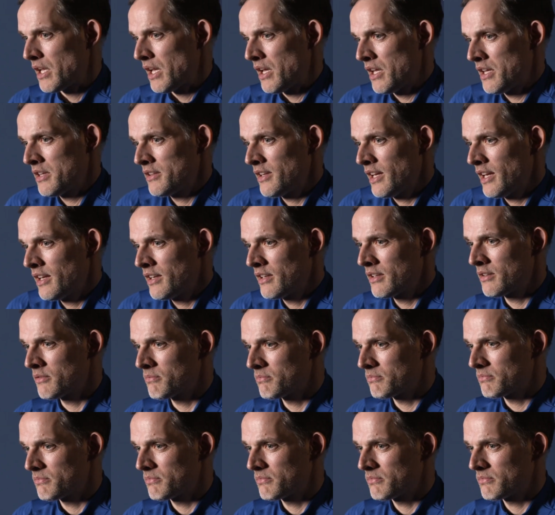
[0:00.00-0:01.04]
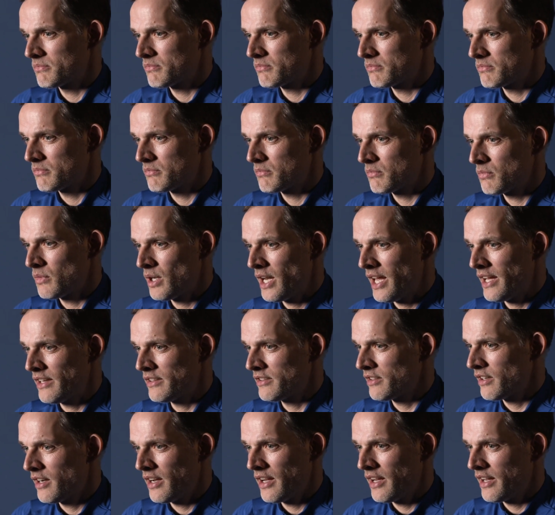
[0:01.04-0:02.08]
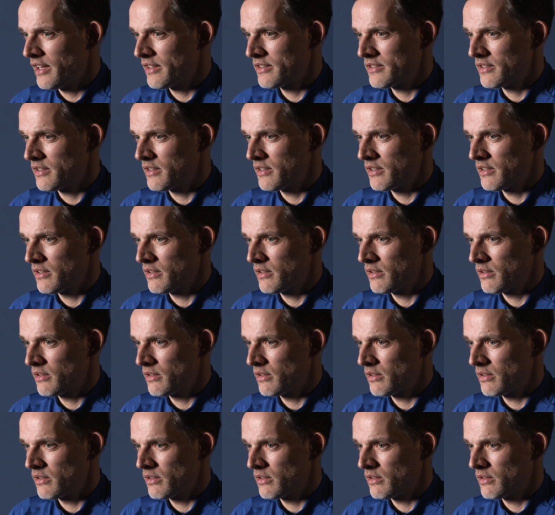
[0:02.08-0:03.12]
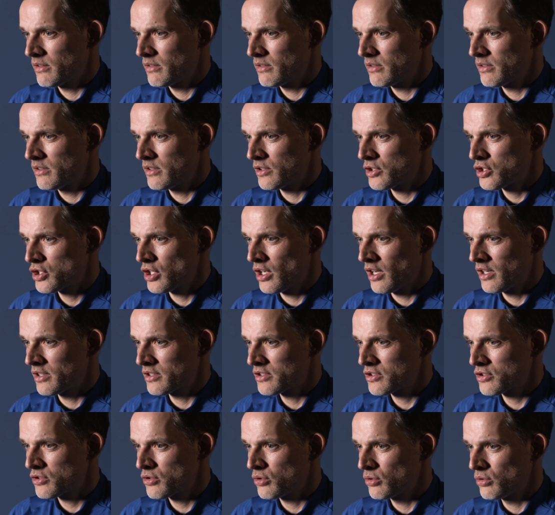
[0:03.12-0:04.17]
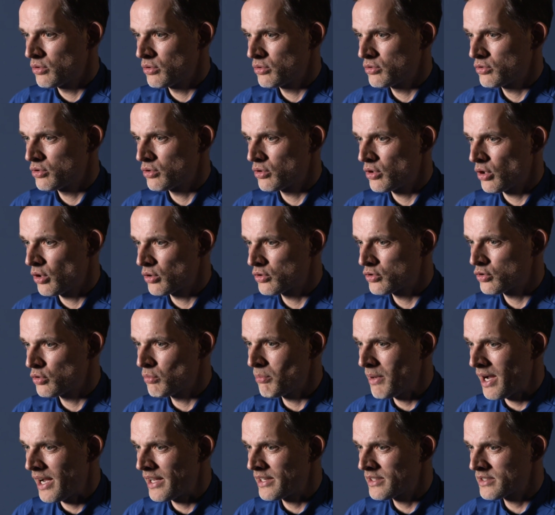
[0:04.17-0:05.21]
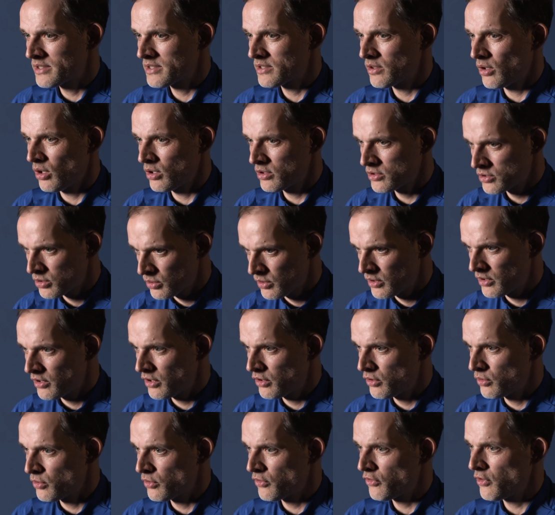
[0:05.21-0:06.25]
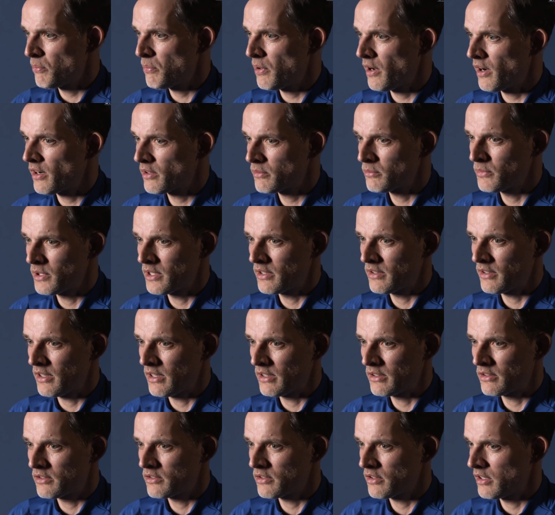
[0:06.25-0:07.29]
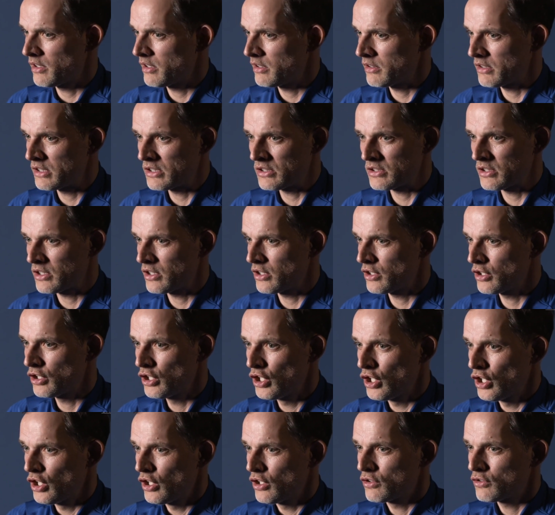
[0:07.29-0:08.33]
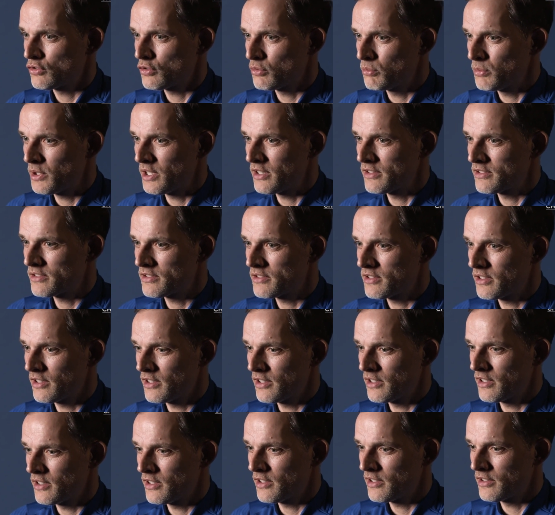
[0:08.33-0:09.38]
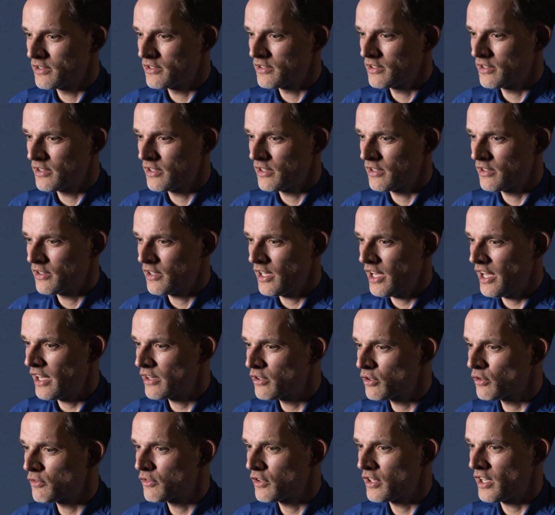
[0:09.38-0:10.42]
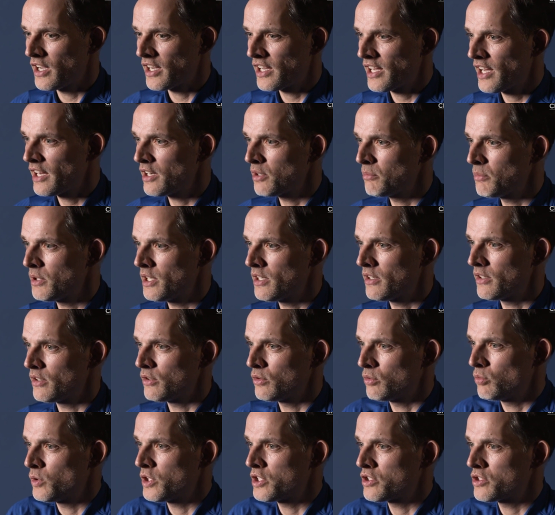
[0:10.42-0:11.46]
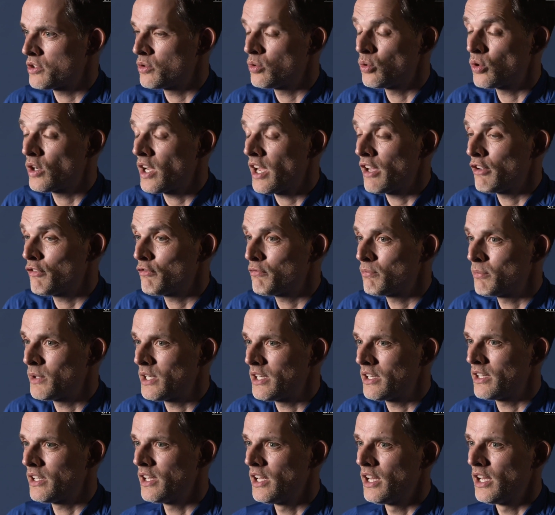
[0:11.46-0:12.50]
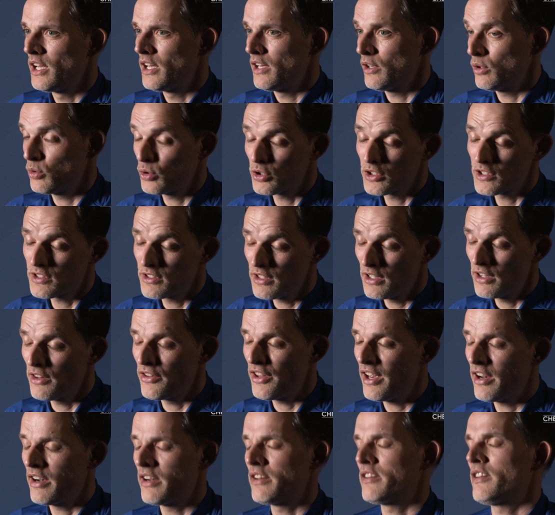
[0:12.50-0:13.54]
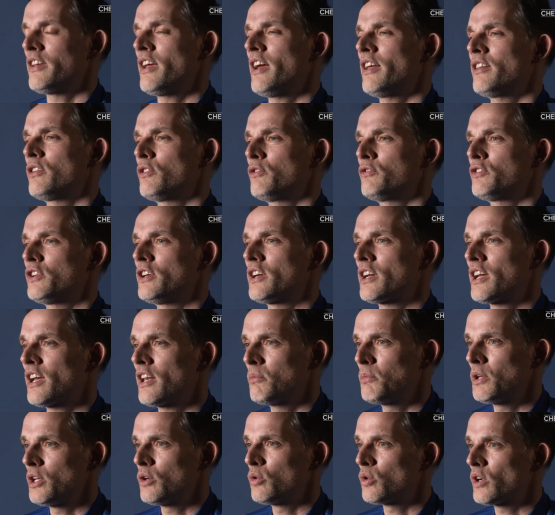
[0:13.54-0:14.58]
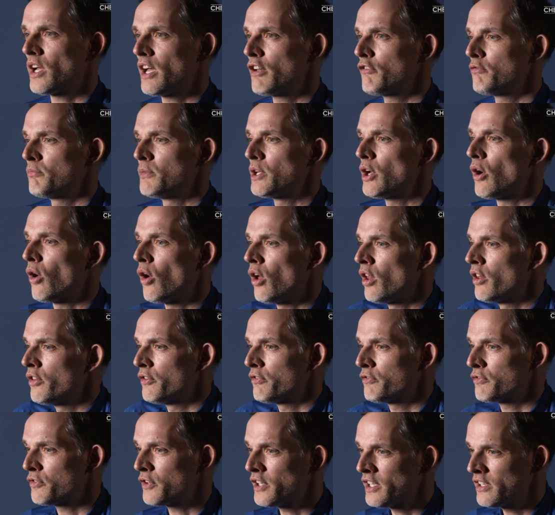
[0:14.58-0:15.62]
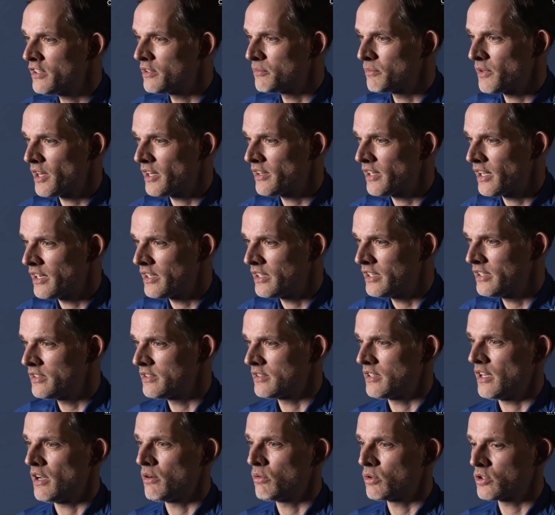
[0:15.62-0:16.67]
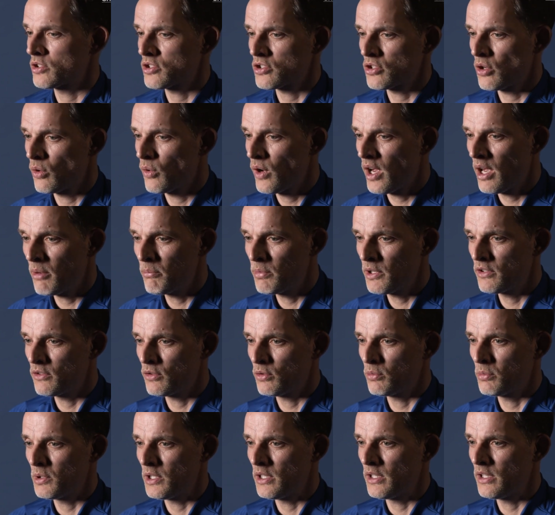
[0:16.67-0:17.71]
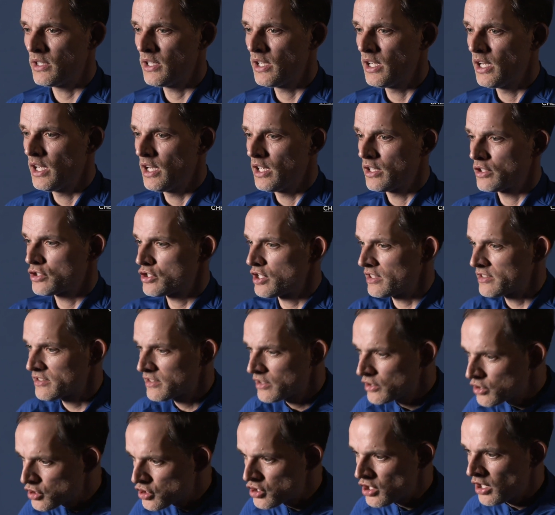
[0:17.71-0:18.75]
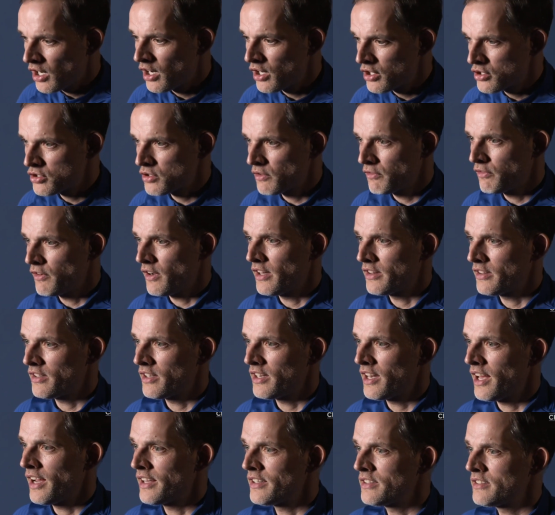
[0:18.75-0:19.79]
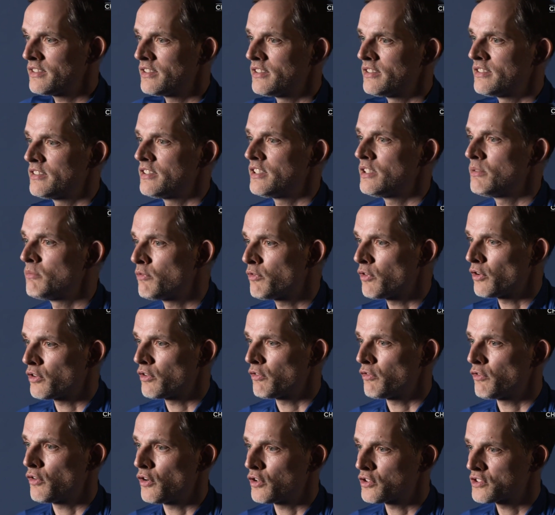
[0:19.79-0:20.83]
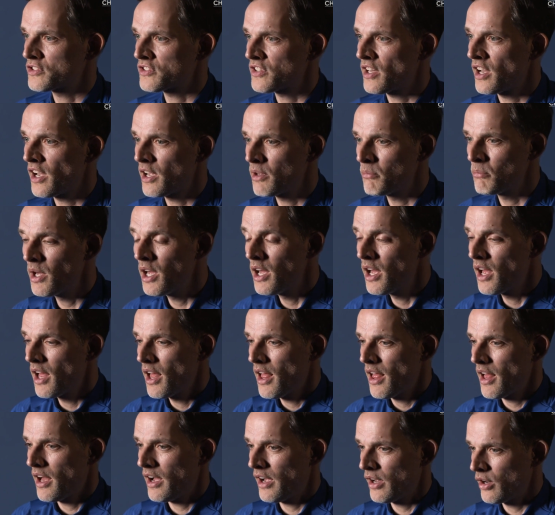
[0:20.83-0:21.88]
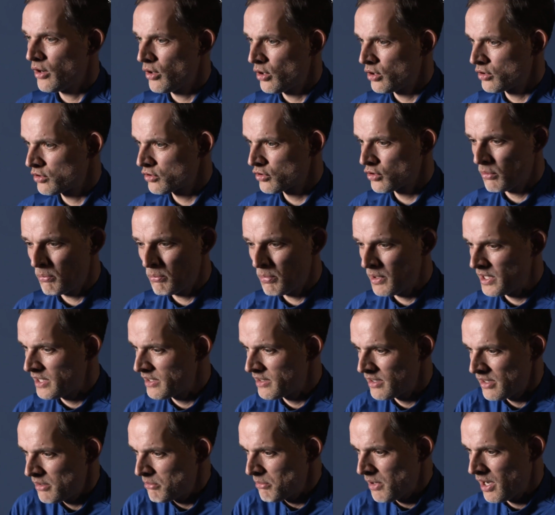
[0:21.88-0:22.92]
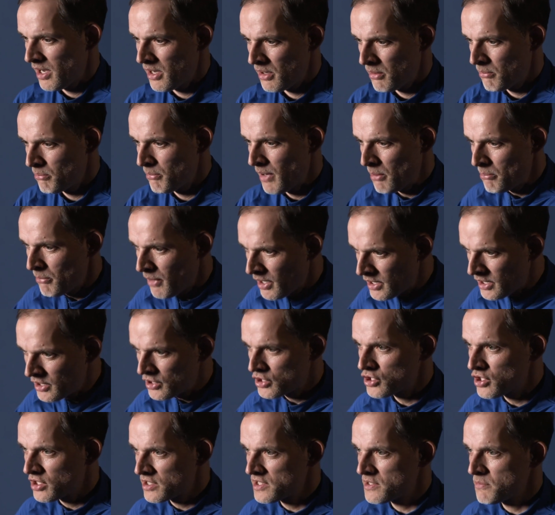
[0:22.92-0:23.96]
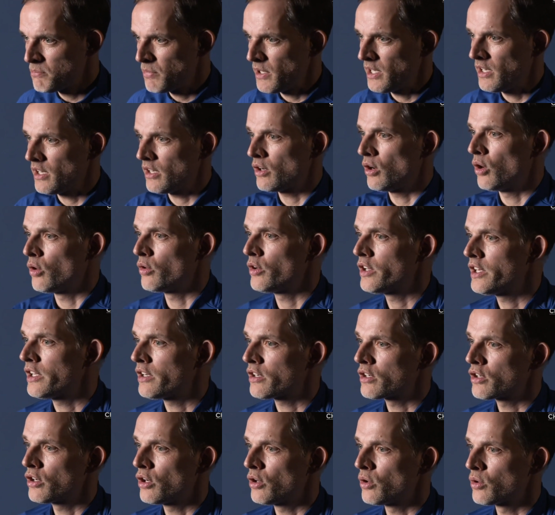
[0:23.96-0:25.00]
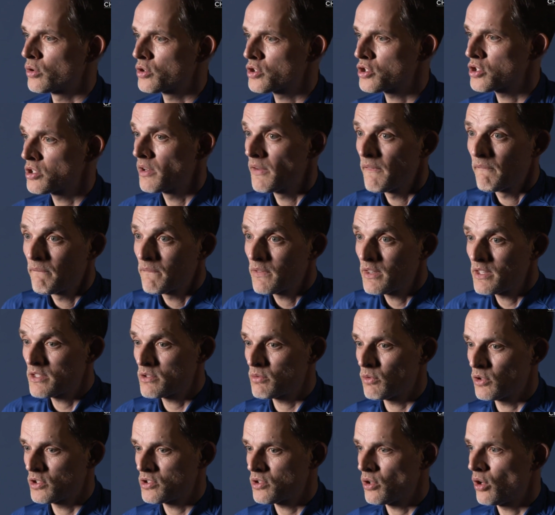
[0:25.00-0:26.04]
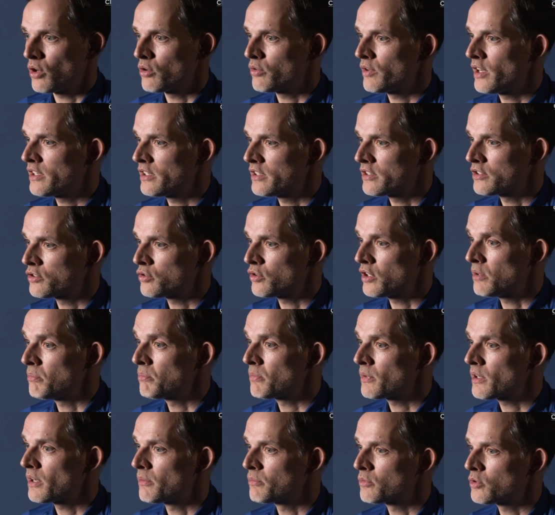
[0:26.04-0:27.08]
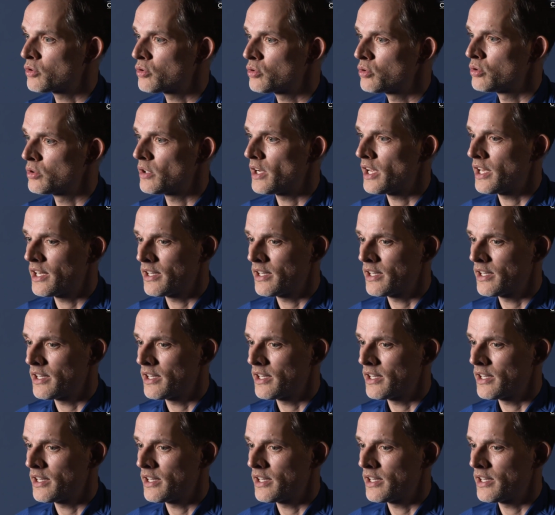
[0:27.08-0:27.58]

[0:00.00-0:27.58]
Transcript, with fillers: And then later I had uh, the chance to, to go to Mainz, also in the youth department, and, and uh, to meet the, the, the, head of the academy, which, who gave me who's still there, the head of the academy, who gave me all the freedom that I needed. I was so happy to be just in charge of an under 19 team for the first time. I earned completely my, my money just being only a coach. This was already a dream come true.